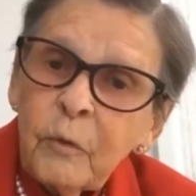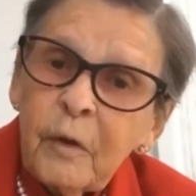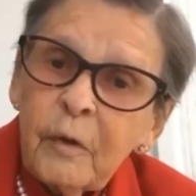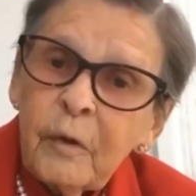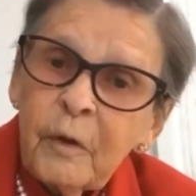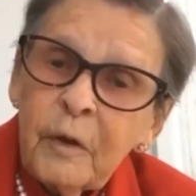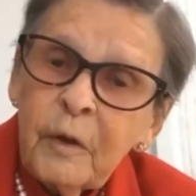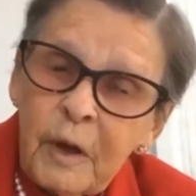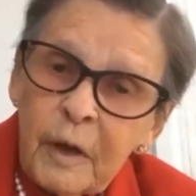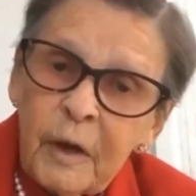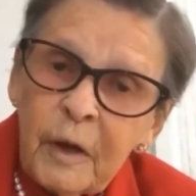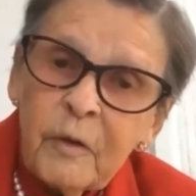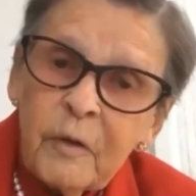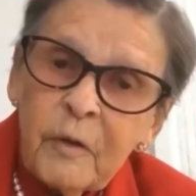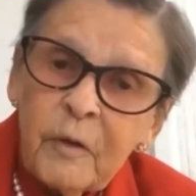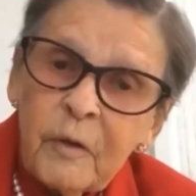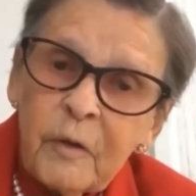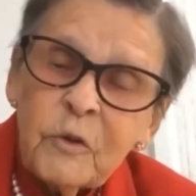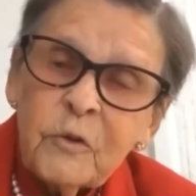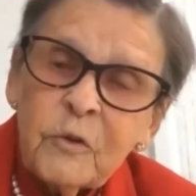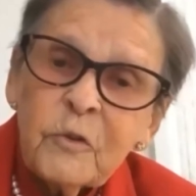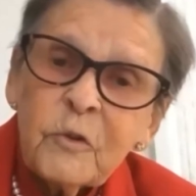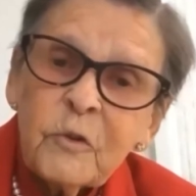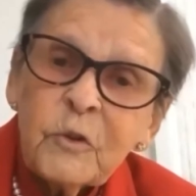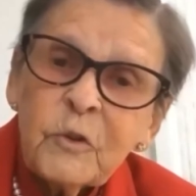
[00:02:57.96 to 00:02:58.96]
He asked
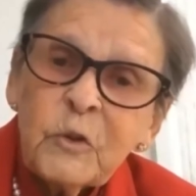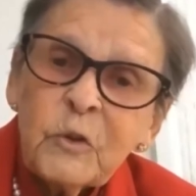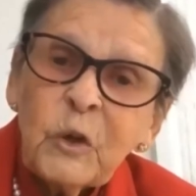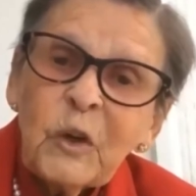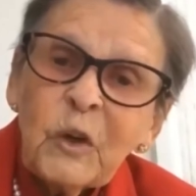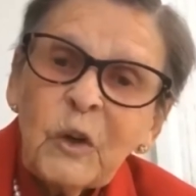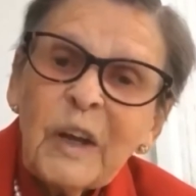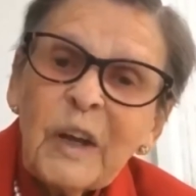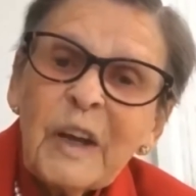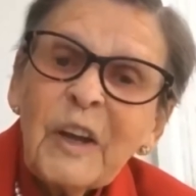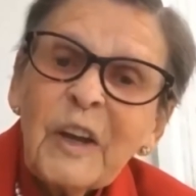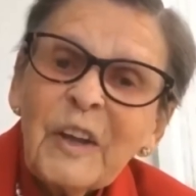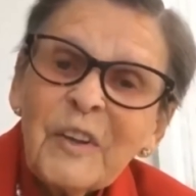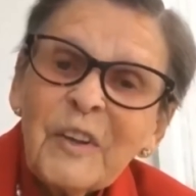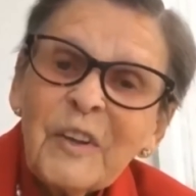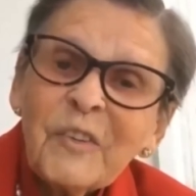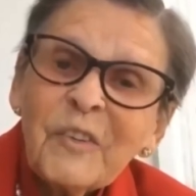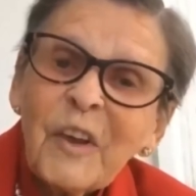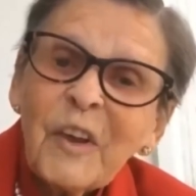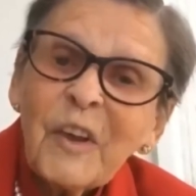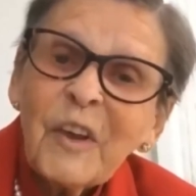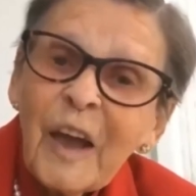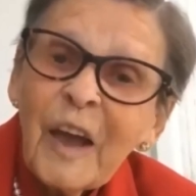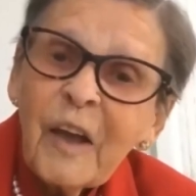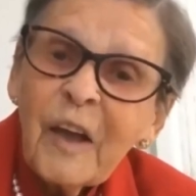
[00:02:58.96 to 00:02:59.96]
Jesus to lay his
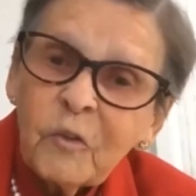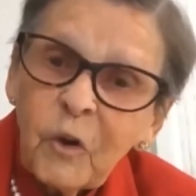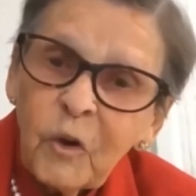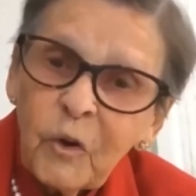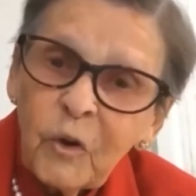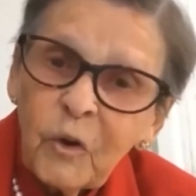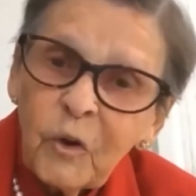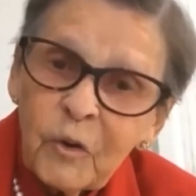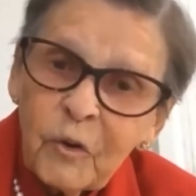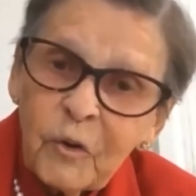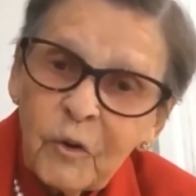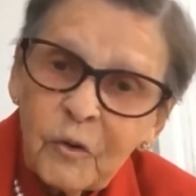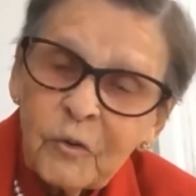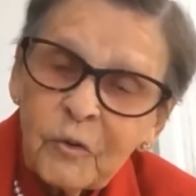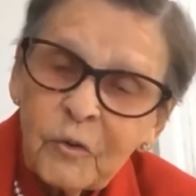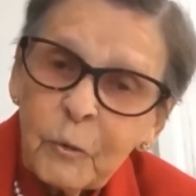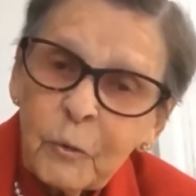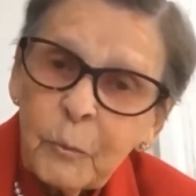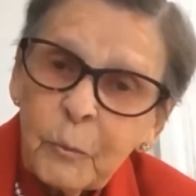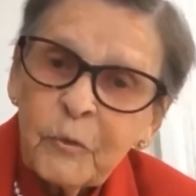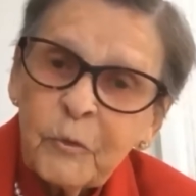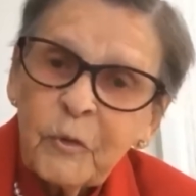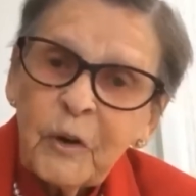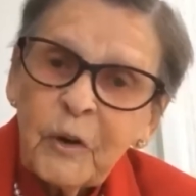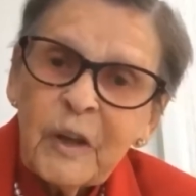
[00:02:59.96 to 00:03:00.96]
hands on her. So it
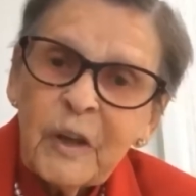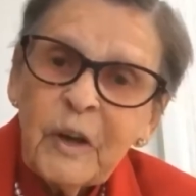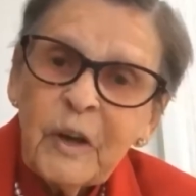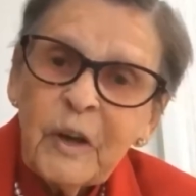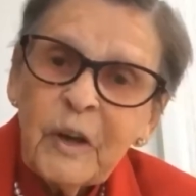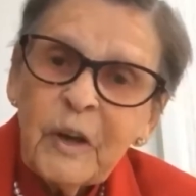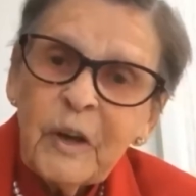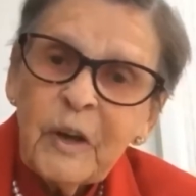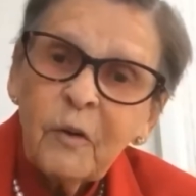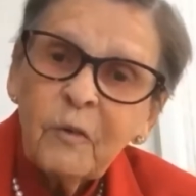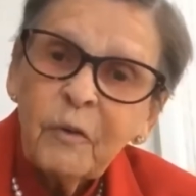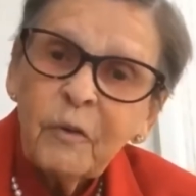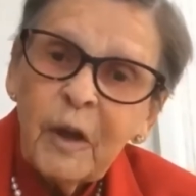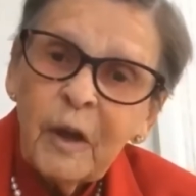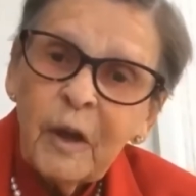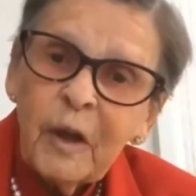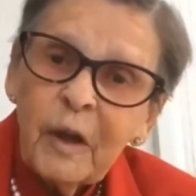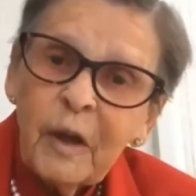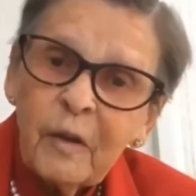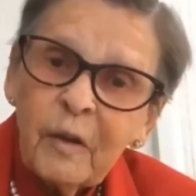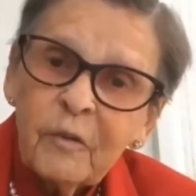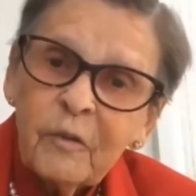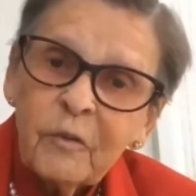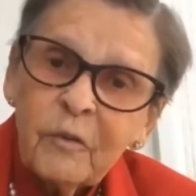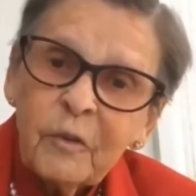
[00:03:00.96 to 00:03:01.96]
was the laying on of
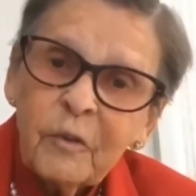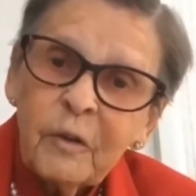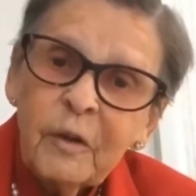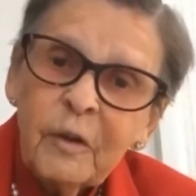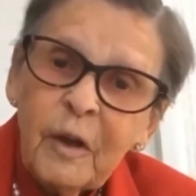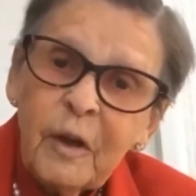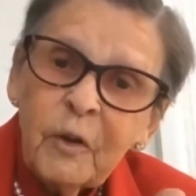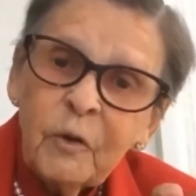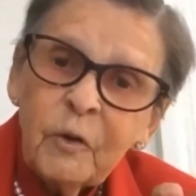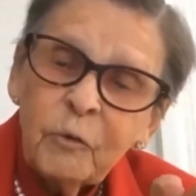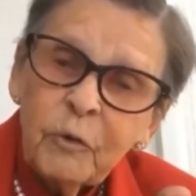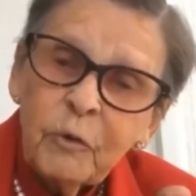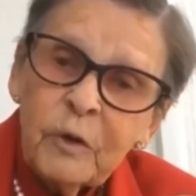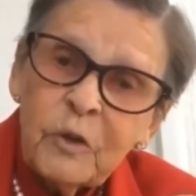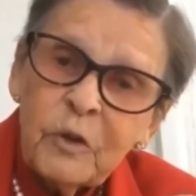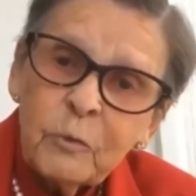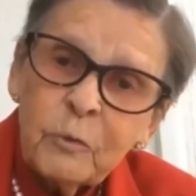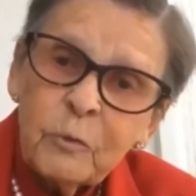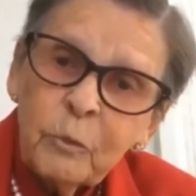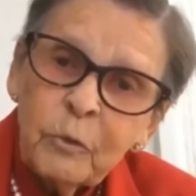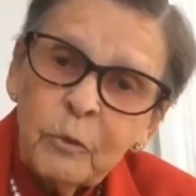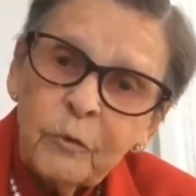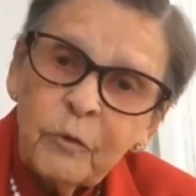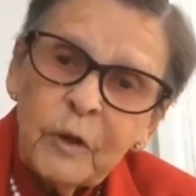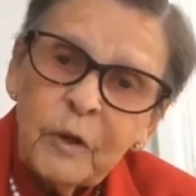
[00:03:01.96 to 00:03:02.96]
hands, the
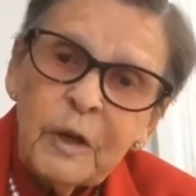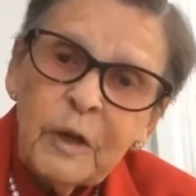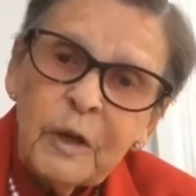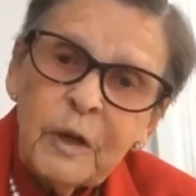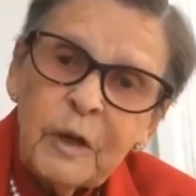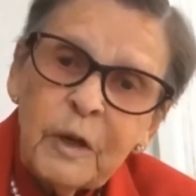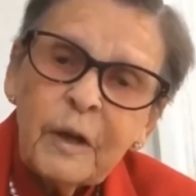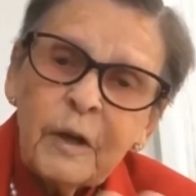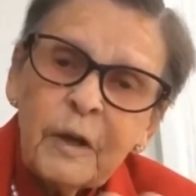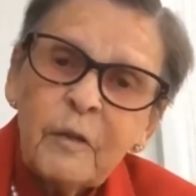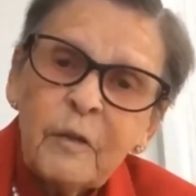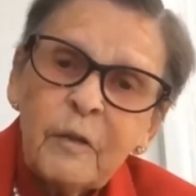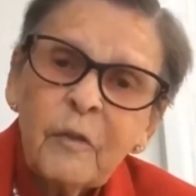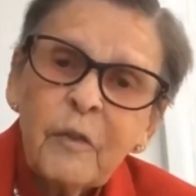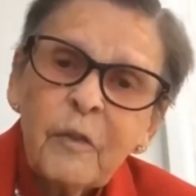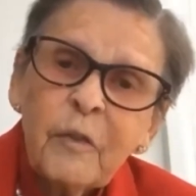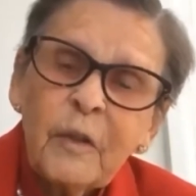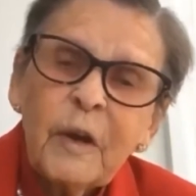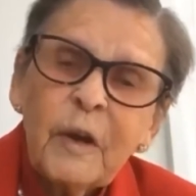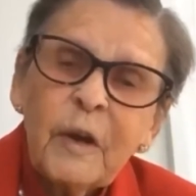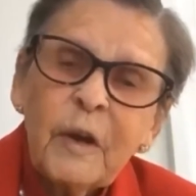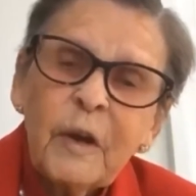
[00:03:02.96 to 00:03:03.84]
ritual of healing that he